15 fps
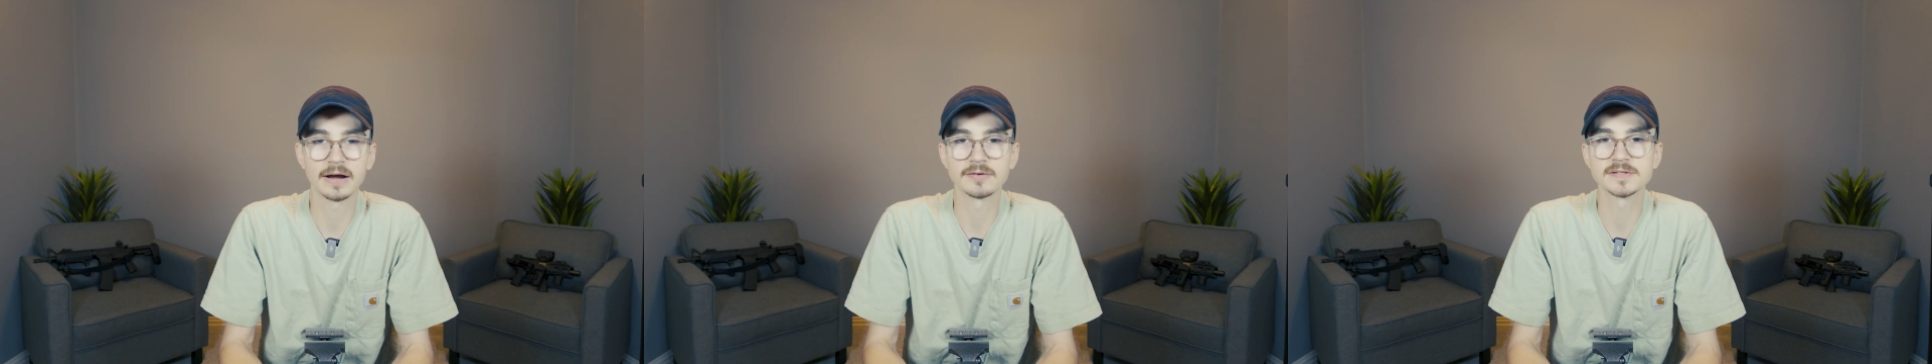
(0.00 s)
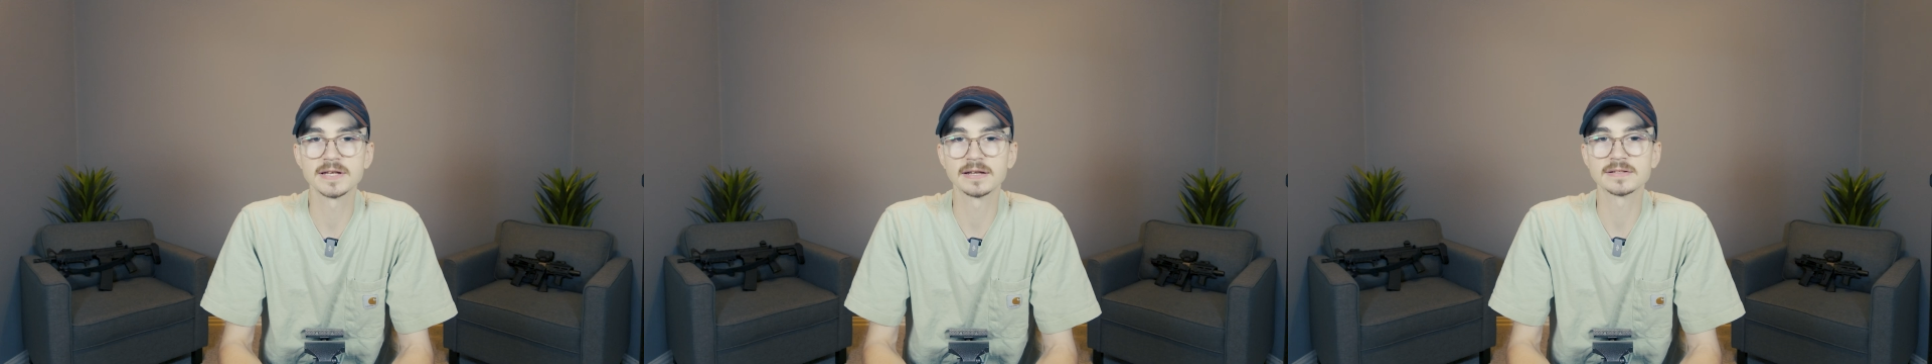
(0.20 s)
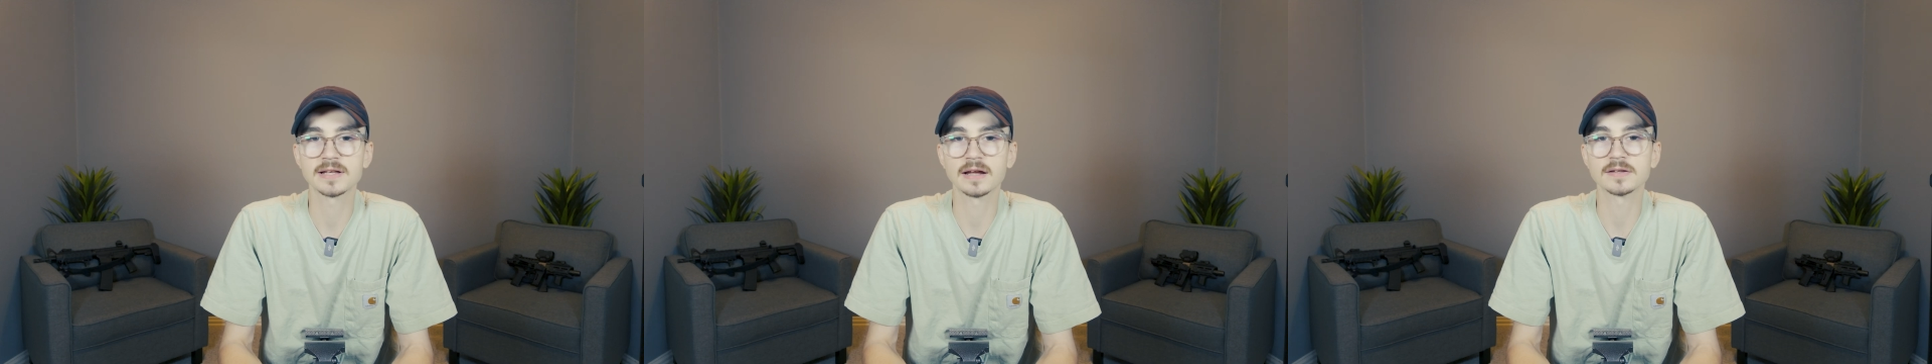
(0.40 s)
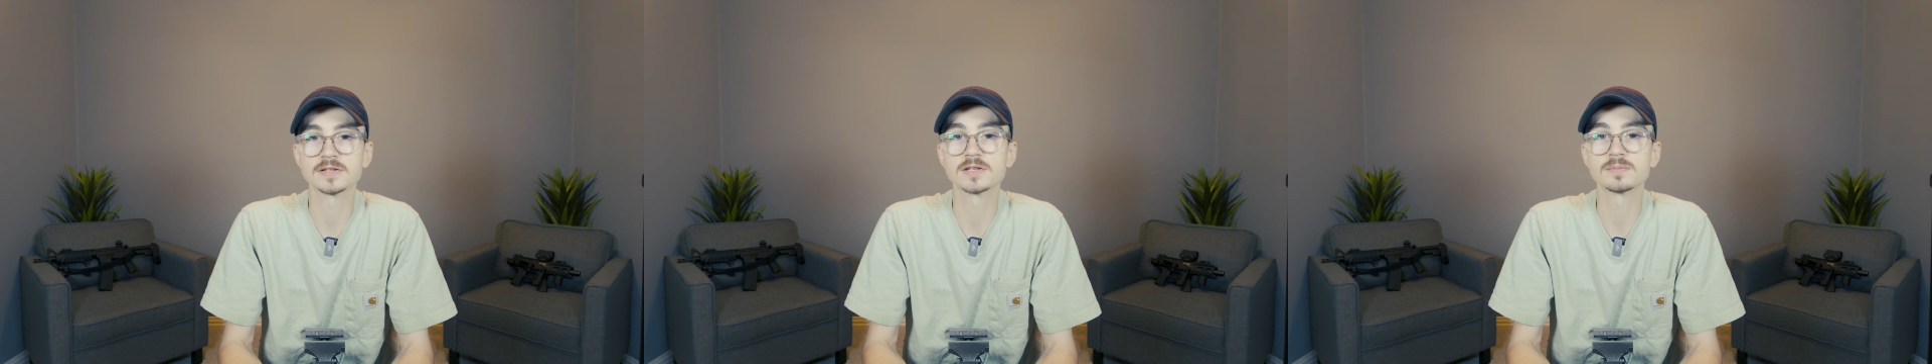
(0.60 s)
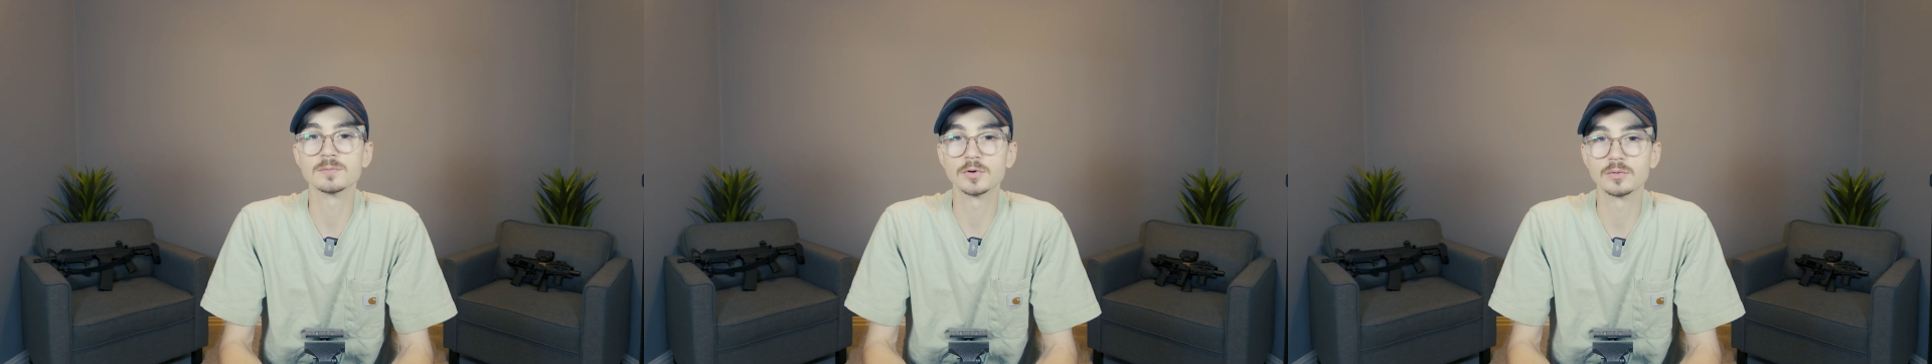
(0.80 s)
I would say it's gotten
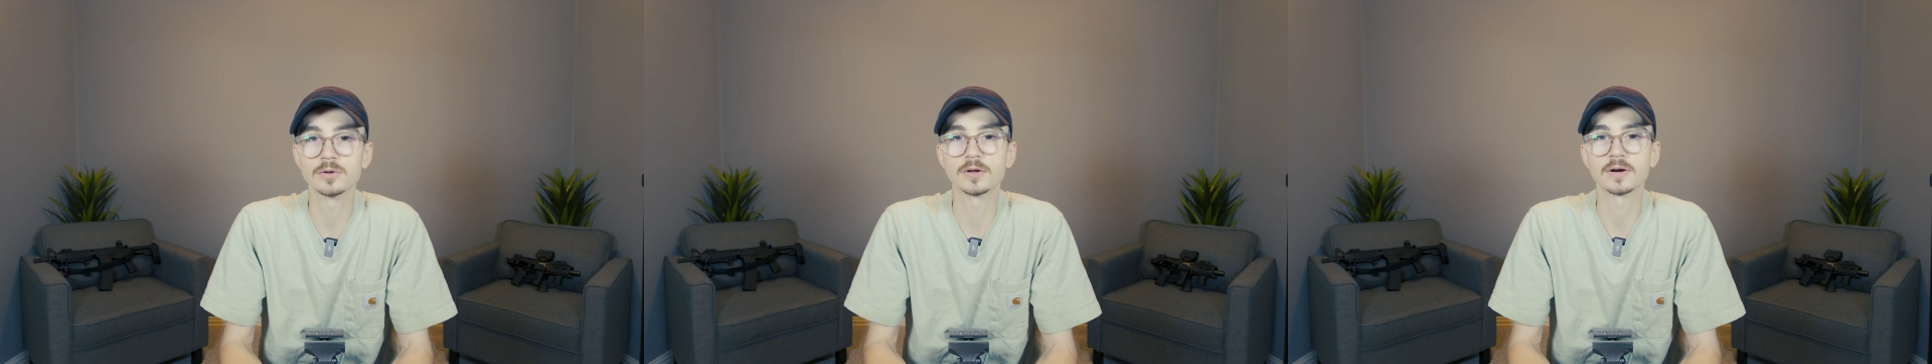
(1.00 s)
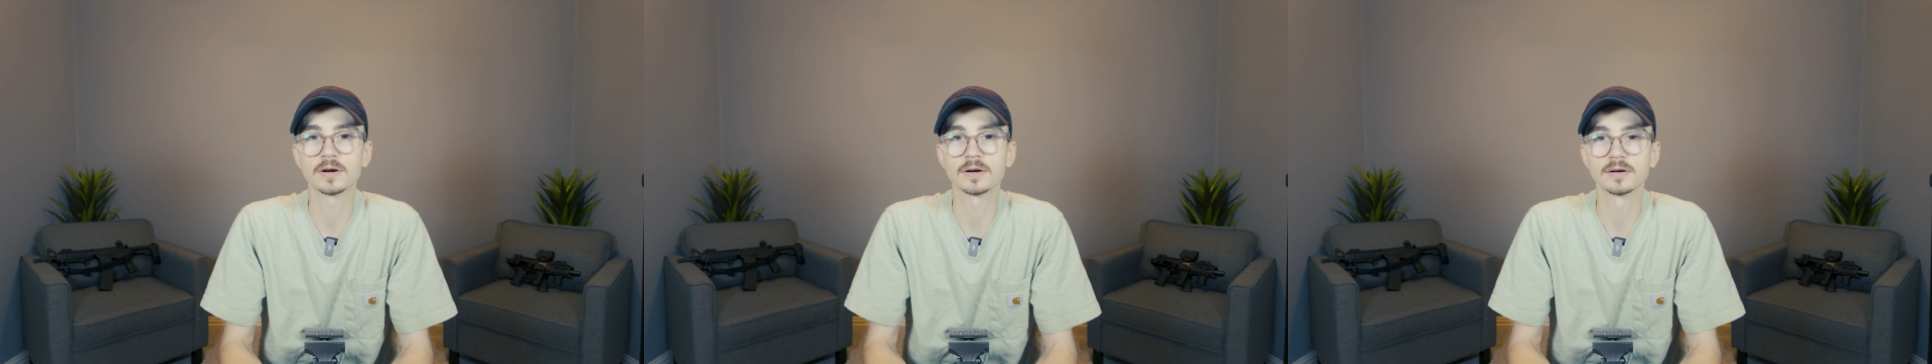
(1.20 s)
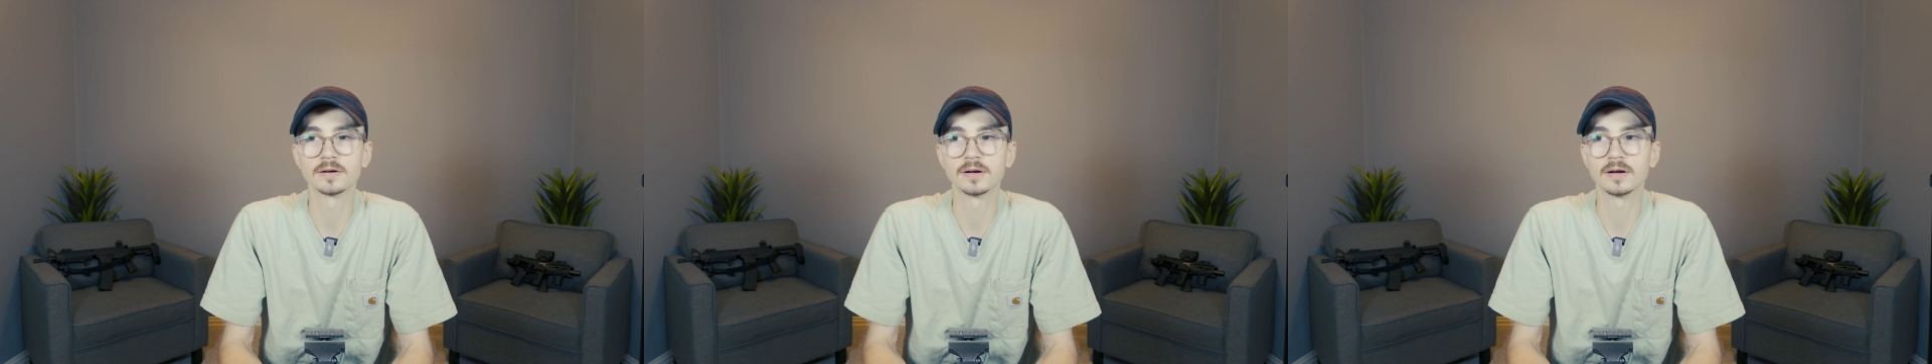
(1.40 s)
smoother,